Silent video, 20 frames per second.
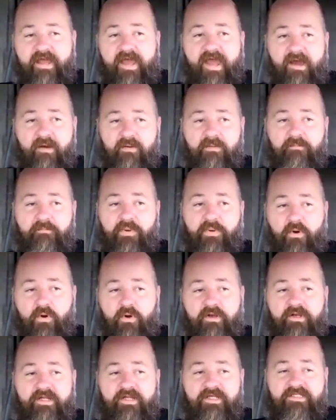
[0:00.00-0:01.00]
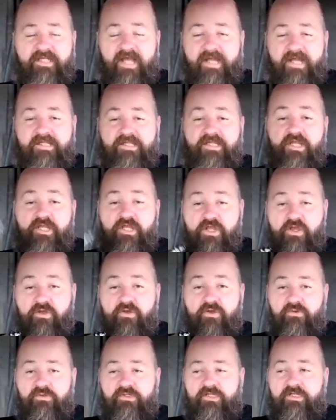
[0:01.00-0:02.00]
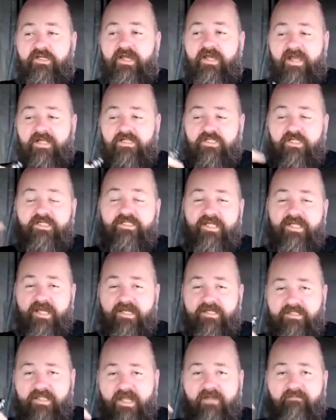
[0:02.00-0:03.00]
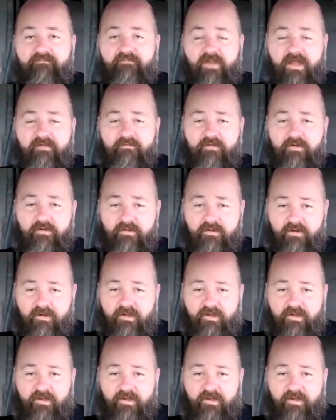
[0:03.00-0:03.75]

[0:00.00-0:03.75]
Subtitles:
how important is that to you to actually test that flavor?